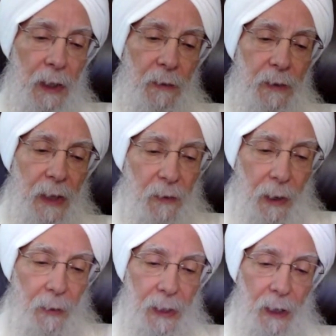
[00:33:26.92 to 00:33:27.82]
The other
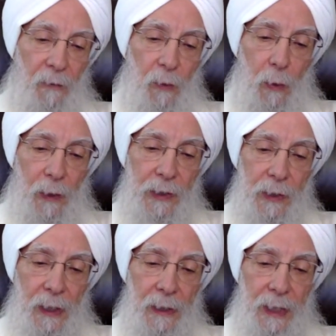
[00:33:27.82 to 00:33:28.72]
area, of
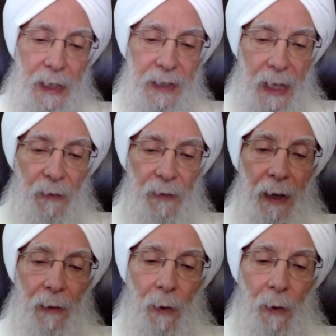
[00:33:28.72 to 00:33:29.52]
course, is healthcare.